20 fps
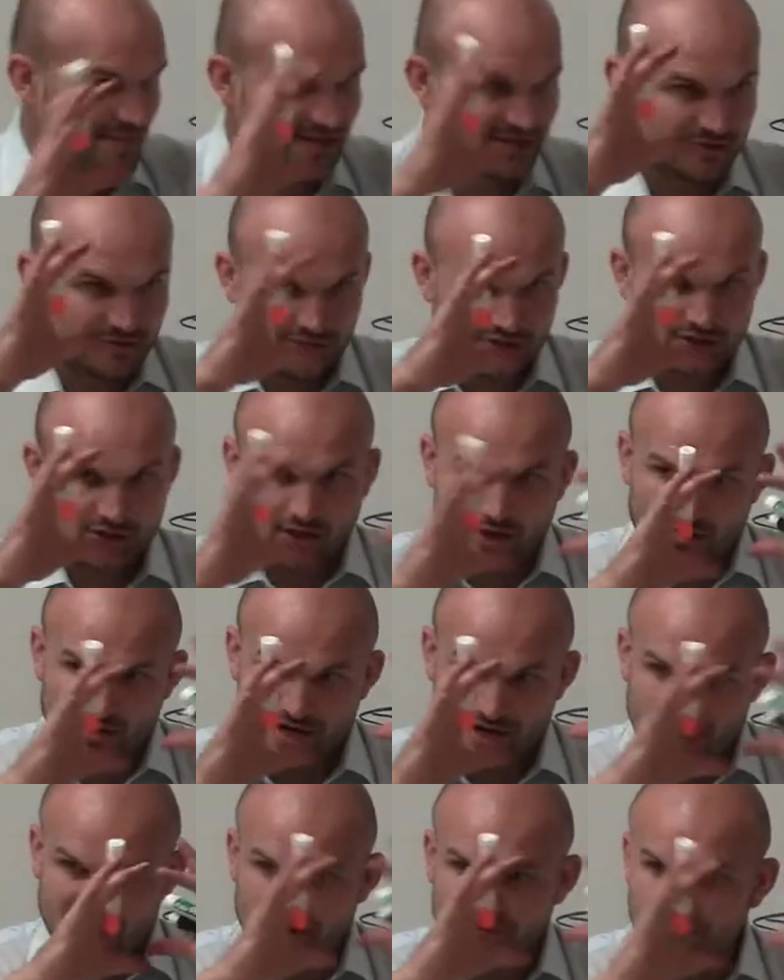into each other,
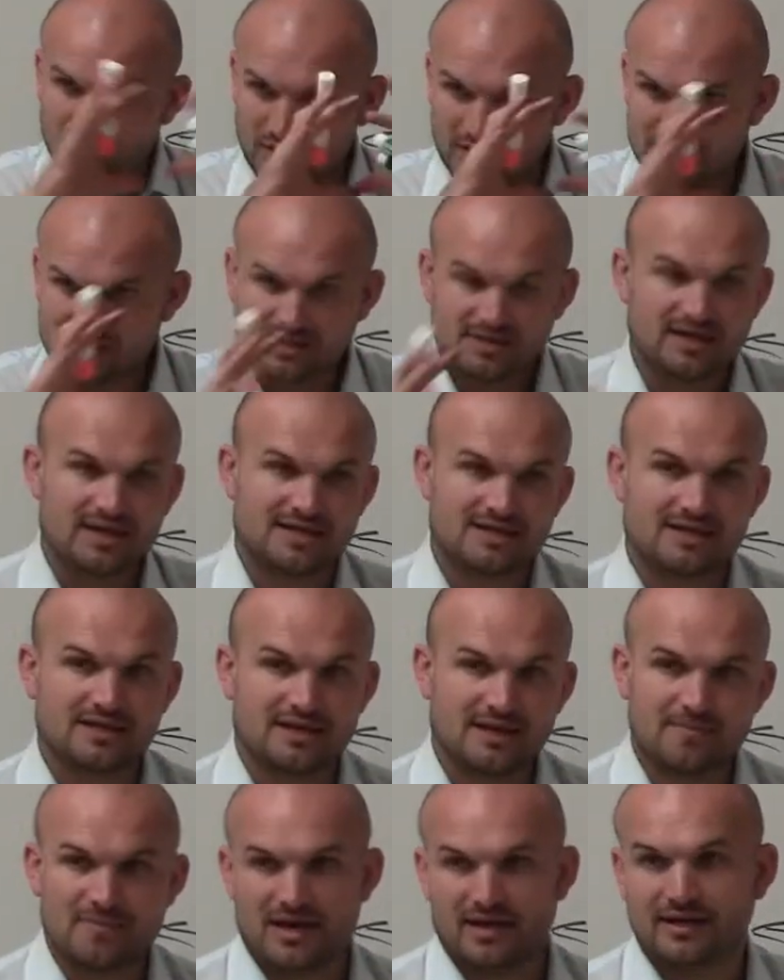right? And they focused a nice,
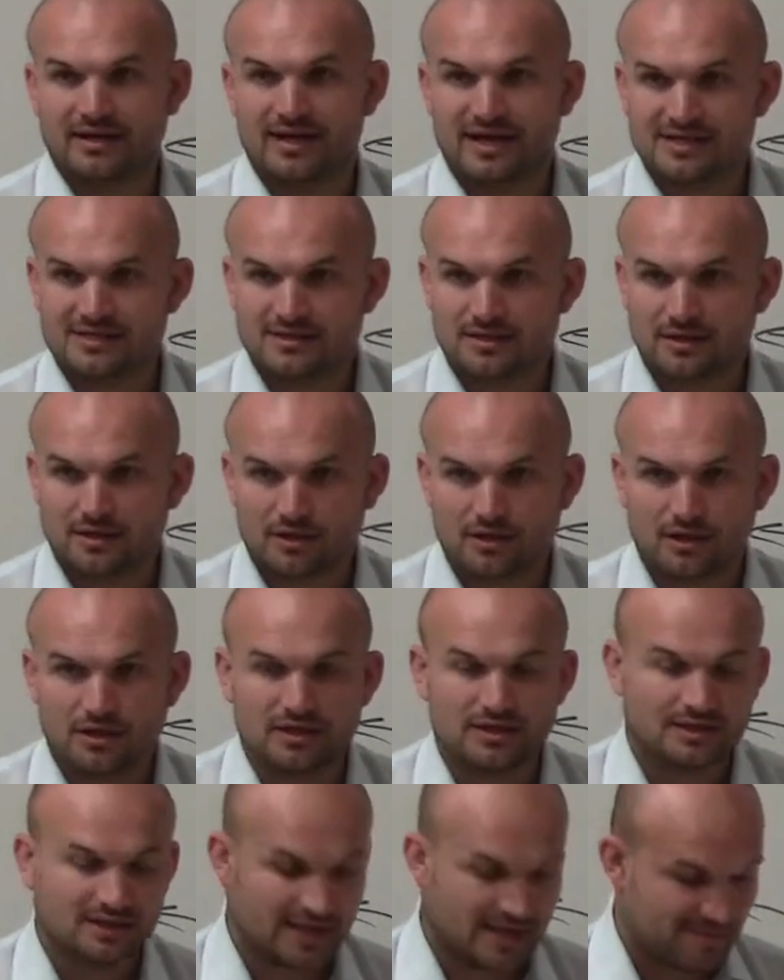they made a nice little
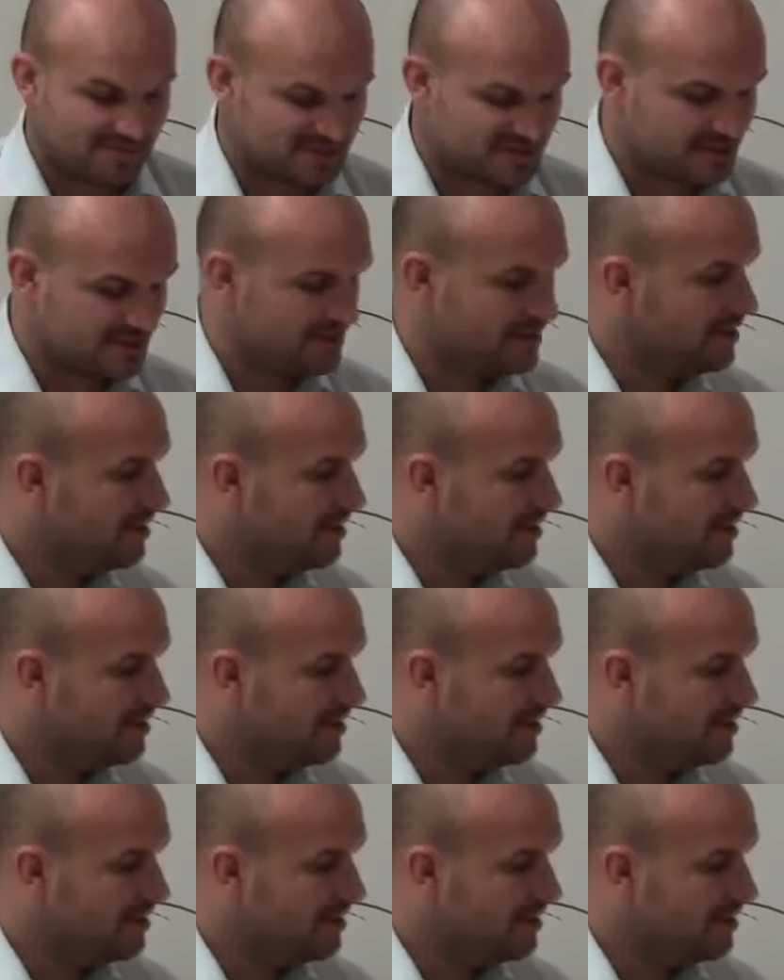ellipse.